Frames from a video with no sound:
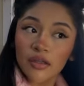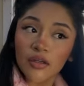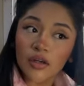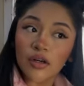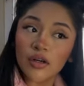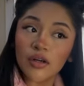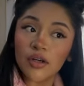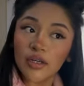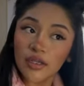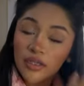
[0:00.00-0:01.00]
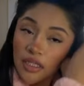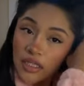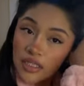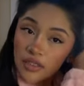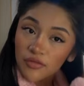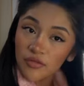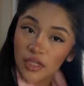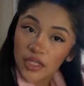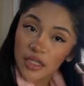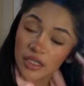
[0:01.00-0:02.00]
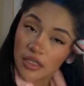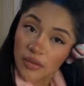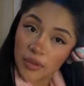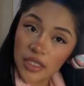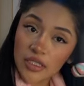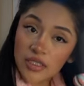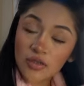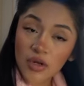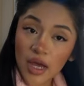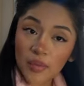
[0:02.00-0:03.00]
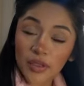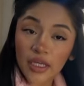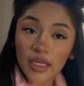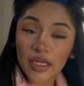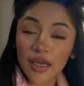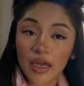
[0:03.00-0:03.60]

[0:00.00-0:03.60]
girl, these freaking places do not play.